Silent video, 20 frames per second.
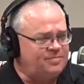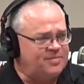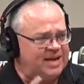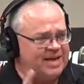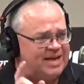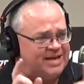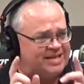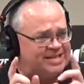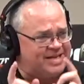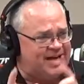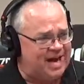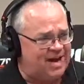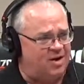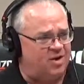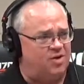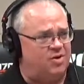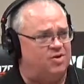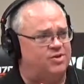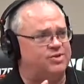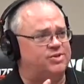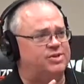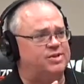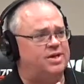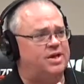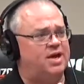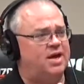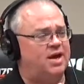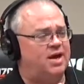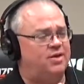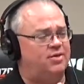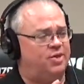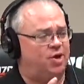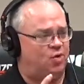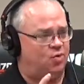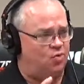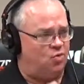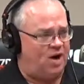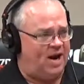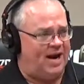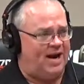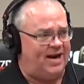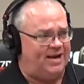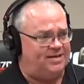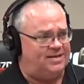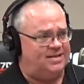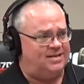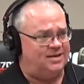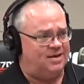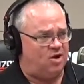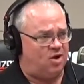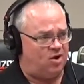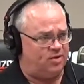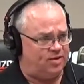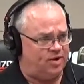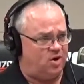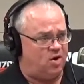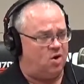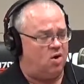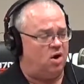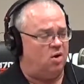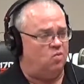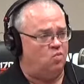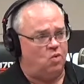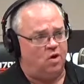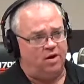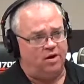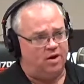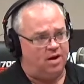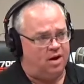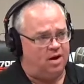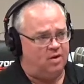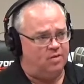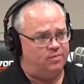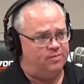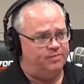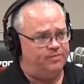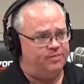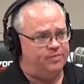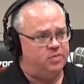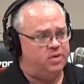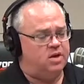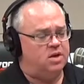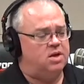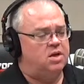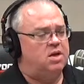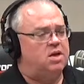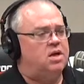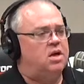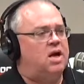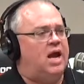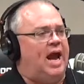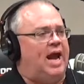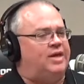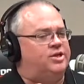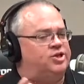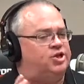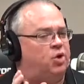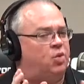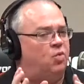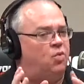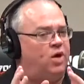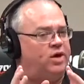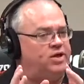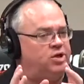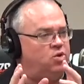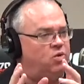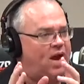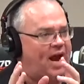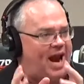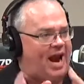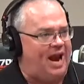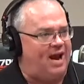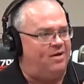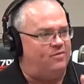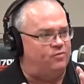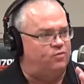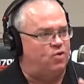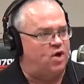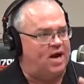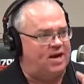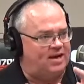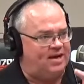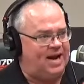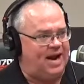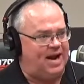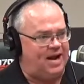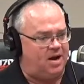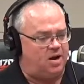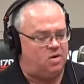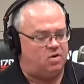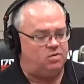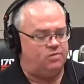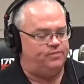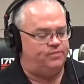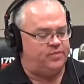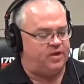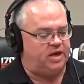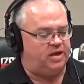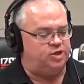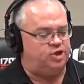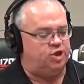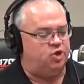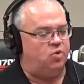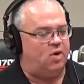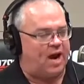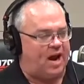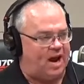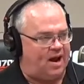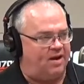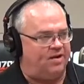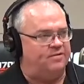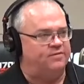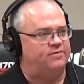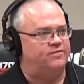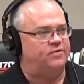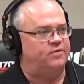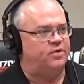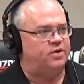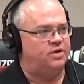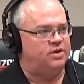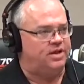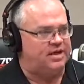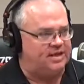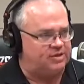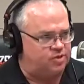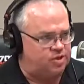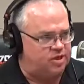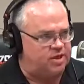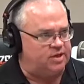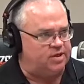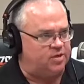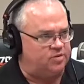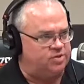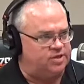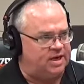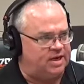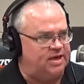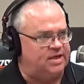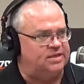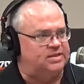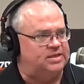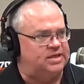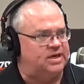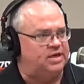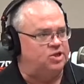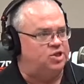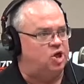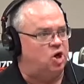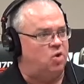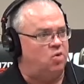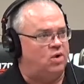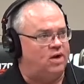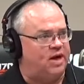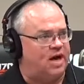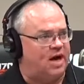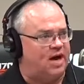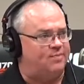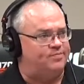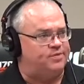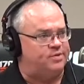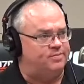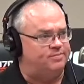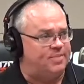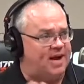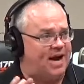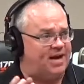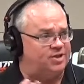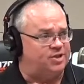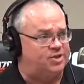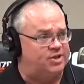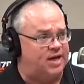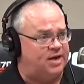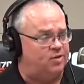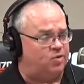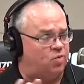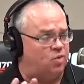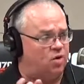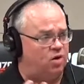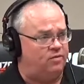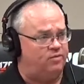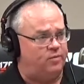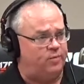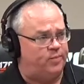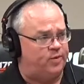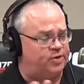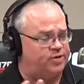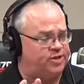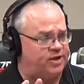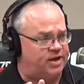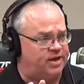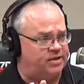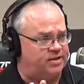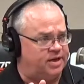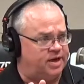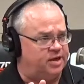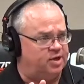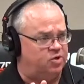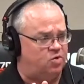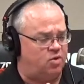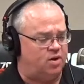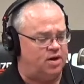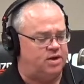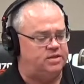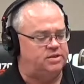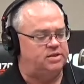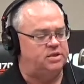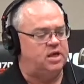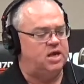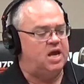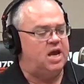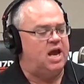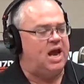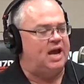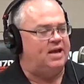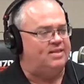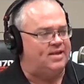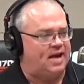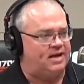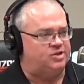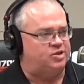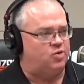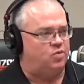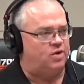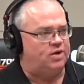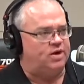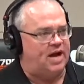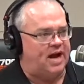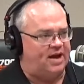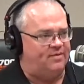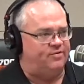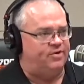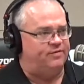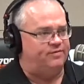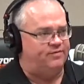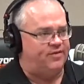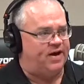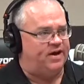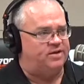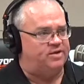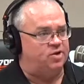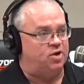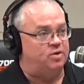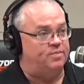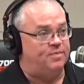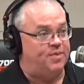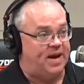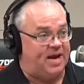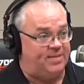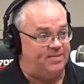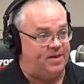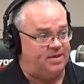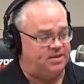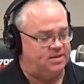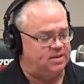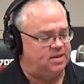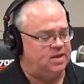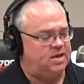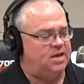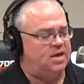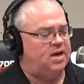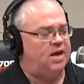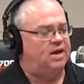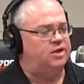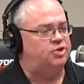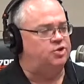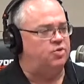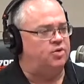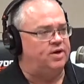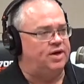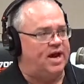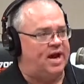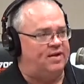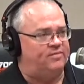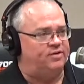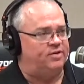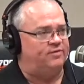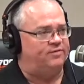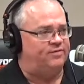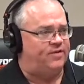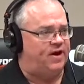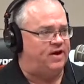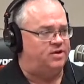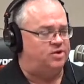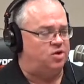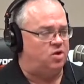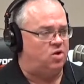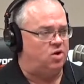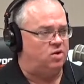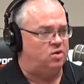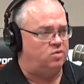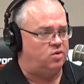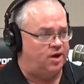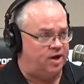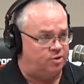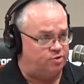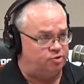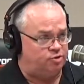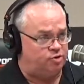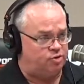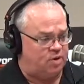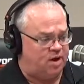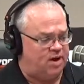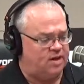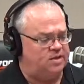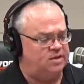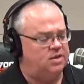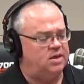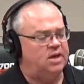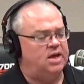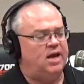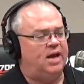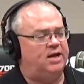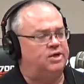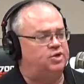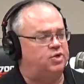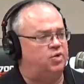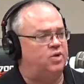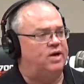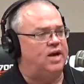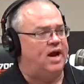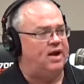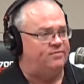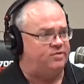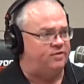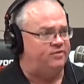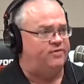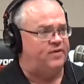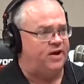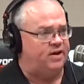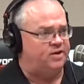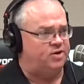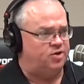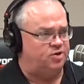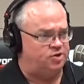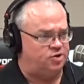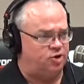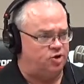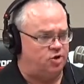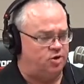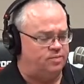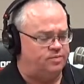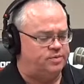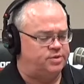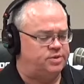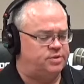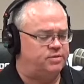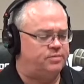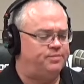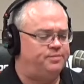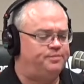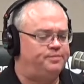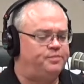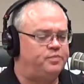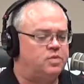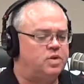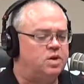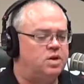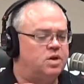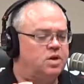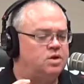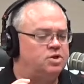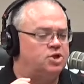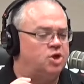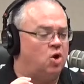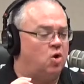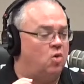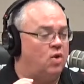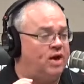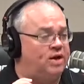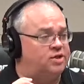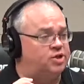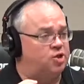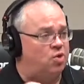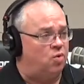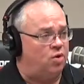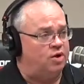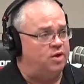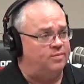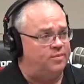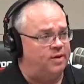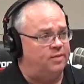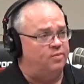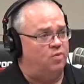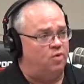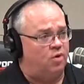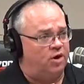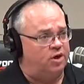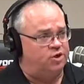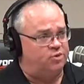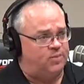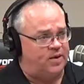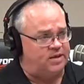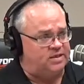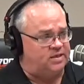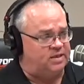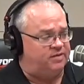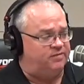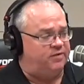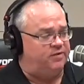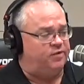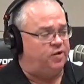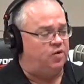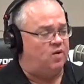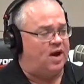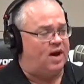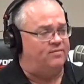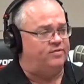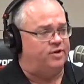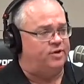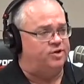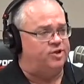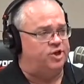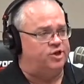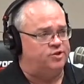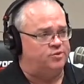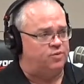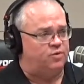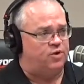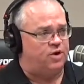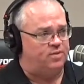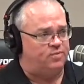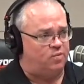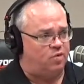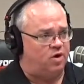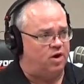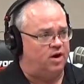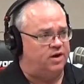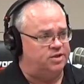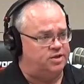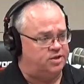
It tells the rate on the arm where to go. And so what you have right now is you have those indices going up to match that 0.25% increase, and that's going to have an effect on payment. It's going to have an effect on interest rate. It's going to have an effect on terms. So it's going to be more expensive if you have an adjustable rate mortgage.